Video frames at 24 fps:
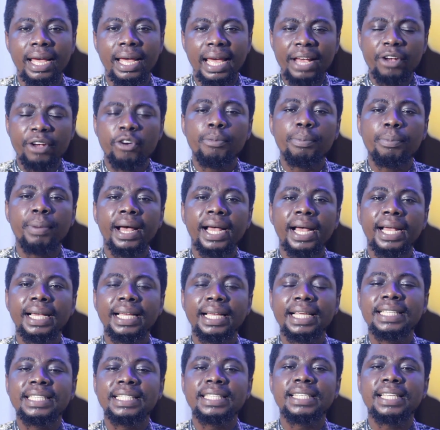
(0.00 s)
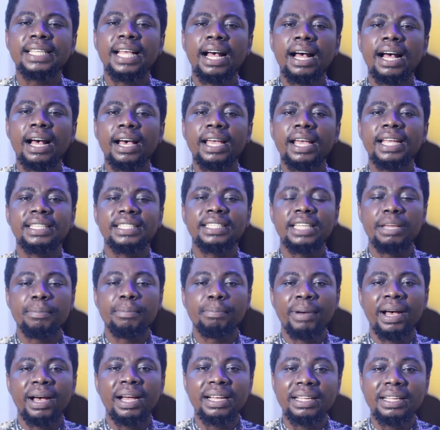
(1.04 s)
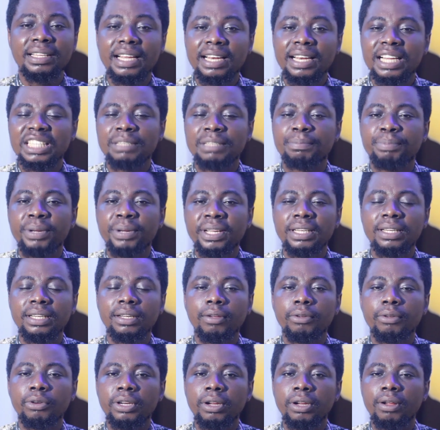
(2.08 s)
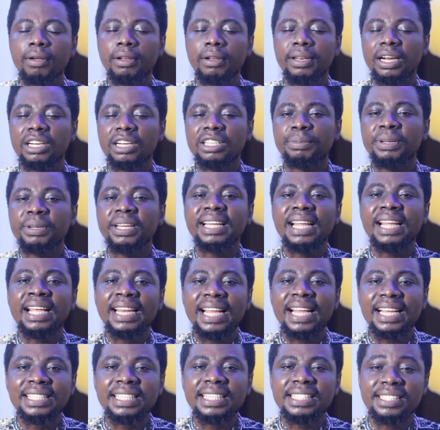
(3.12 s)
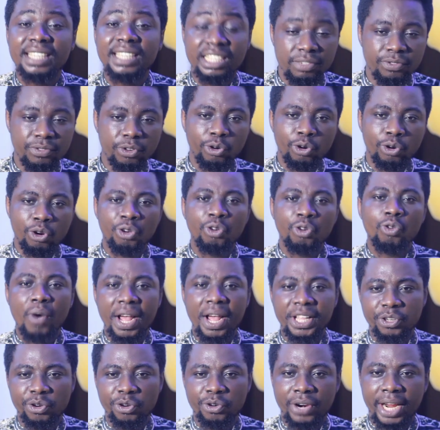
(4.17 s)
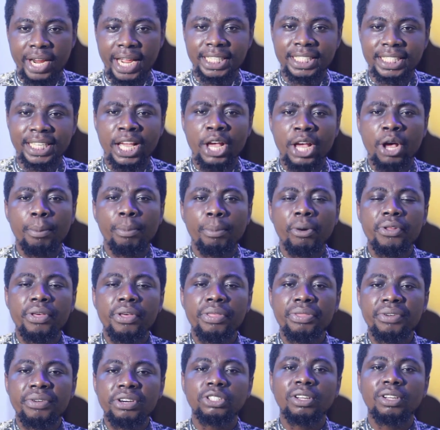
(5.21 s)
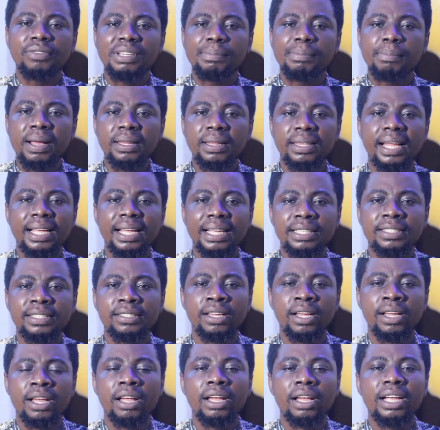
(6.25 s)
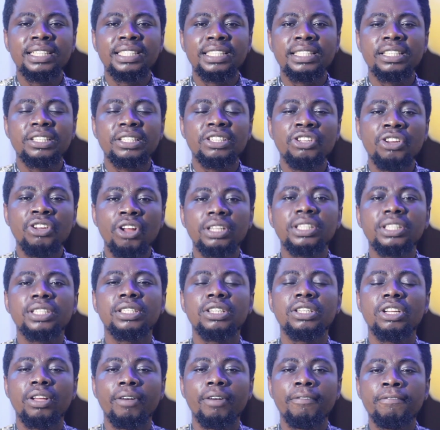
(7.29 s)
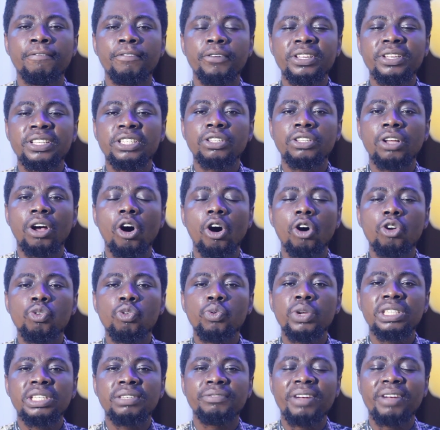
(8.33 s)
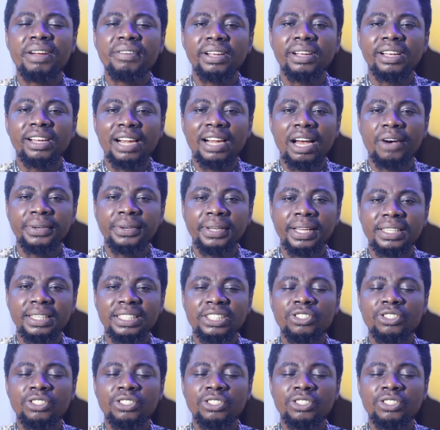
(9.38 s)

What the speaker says: Ecobank, it's a bank that has been in existence for long, quite all right. But the truth of the matter is, it's not always very crowded.